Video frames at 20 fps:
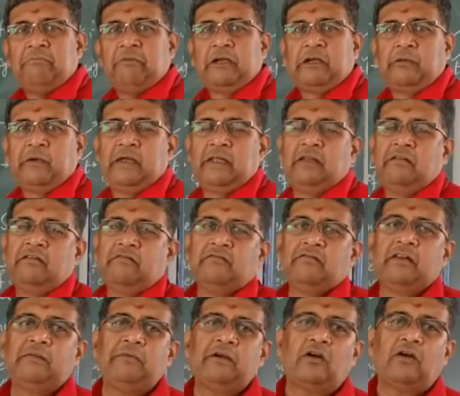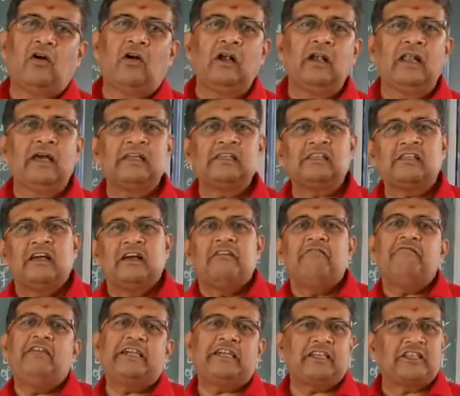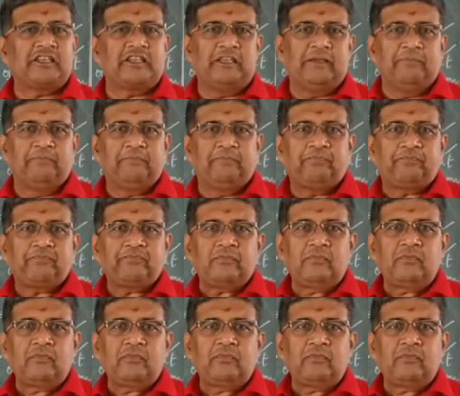between will be called as wet steam.